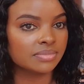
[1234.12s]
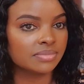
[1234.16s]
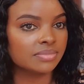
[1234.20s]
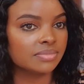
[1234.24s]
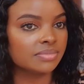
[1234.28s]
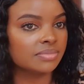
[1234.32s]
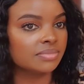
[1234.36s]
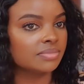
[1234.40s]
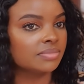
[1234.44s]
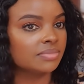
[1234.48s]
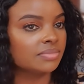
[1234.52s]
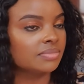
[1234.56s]

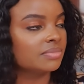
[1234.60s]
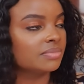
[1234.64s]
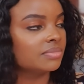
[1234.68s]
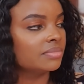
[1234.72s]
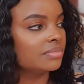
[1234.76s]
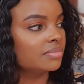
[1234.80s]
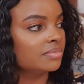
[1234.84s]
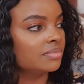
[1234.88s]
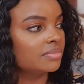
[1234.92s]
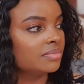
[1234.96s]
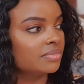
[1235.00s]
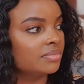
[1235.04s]

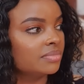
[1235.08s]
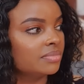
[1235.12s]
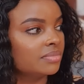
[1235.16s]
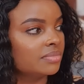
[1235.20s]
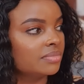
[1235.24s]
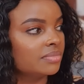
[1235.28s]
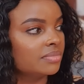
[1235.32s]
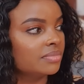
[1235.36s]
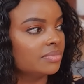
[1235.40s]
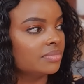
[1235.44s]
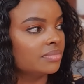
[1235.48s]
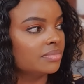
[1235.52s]

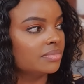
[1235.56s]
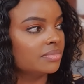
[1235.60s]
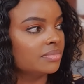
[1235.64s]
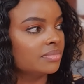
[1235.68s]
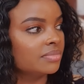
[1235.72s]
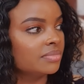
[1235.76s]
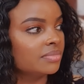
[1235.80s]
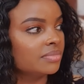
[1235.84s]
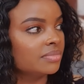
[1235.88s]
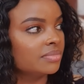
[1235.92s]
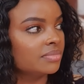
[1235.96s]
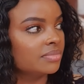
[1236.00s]

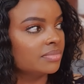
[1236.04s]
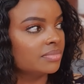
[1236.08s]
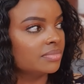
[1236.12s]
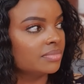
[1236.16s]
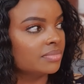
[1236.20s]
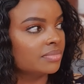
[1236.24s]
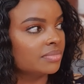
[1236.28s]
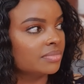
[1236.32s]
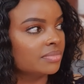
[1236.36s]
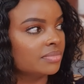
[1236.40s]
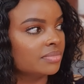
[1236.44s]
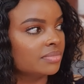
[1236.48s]

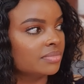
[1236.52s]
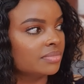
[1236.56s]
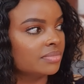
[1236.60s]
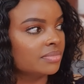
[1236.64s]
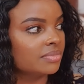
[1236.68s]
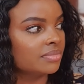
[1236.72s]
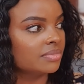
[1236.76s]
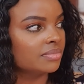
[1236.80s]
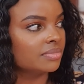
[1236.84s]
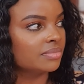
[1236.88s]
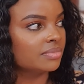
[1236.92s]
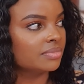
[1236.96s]

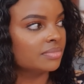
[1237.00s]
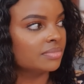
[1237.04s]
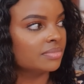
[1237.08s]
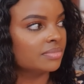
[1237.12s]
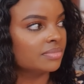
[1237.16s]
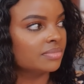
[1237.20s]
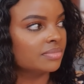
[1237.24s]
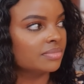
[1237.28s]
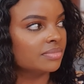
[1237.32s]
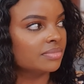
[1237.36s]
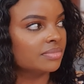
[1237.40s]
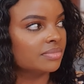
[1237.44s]

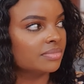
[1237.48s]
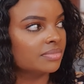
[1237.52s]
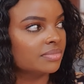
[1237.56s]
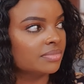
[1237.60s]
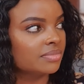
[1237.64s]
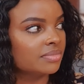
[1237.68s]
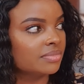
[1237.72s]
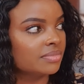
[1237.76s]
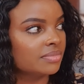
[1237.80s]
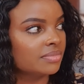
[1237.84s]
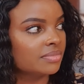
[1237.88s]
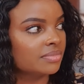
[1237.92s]

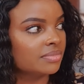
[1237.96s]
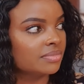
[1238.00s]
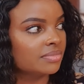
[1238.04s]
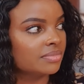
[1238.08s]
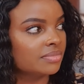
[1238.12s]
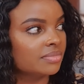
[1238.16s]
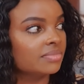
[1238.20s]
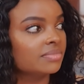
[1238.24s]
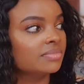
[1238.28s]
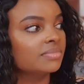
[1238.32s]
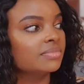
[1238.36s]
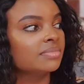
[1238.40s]

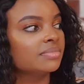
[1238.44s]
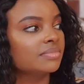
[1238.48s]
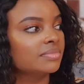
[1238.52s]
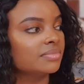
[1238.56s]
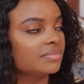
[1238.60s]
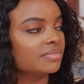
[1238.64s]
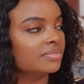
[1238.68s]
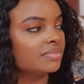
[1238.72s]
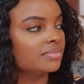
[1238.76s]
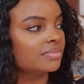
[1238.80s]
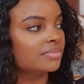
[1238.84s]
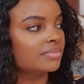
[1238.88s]

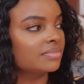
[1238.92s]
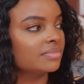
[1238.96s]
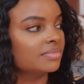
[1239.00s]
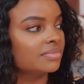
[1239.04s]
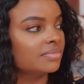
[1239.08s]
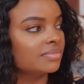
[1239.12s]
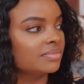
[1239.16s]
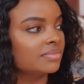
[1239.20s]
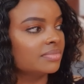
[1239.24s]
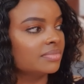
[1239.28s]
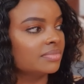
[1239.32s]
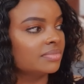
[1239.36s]

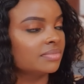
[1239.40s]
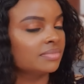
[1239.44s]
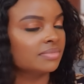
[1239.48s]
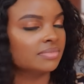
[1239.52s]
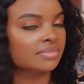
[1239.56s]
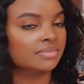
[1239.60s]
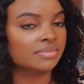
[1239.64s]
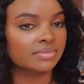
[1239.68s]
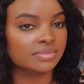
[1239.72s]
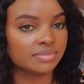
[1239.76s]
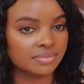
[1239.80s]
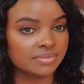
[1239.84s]

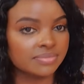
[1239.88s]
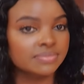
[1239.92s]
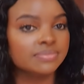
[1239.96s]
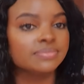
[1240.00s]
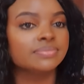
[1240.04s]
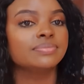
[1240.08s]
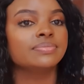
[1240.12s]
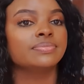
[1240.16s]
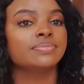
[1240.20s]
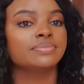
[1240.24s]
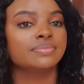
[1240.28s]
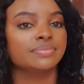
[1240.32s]

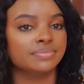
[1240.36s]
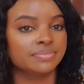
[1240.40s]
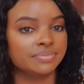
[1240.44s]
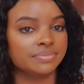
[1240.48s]
The person shown says nothing.